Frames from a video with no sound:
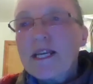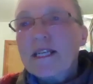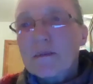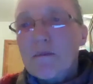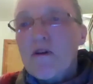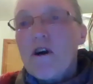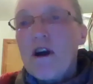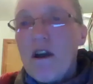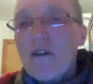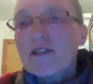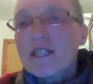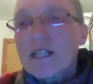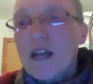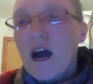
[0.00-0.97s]
need to
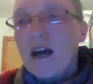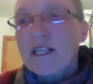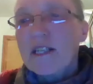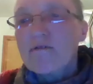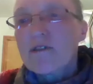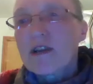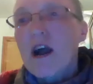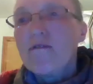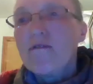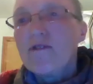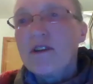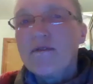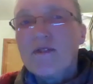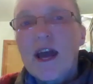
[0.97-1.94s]
prioritize the
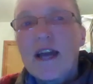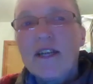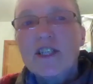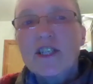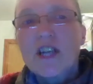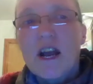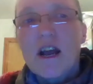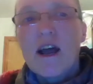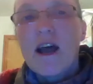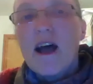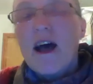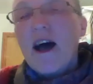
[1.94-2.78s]
recovery of nature